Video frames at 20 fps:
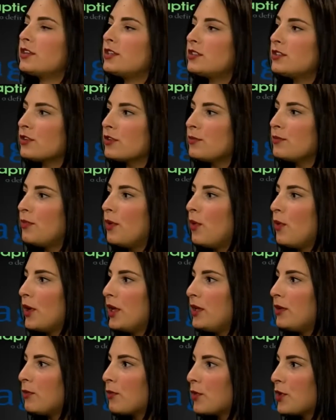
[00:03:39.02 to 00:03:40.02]
a certain
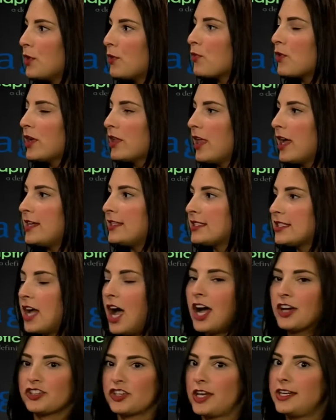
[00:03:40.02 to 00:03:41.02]
point where you realized,
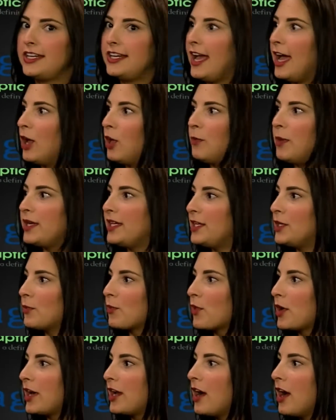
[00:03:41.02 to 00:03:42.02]
gosh, I need help, I need to
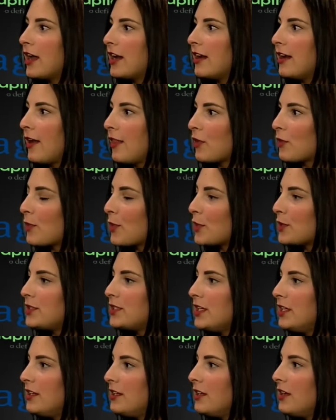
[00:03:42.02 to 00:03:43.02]
bring on another
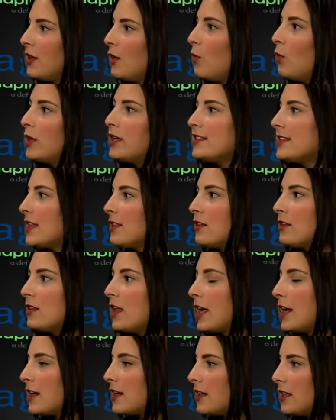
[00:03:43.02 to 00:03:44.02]
person? What does that look
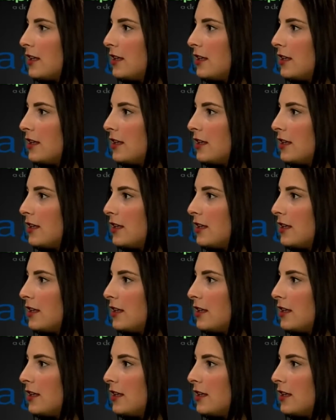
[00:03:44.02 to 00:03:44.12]
like?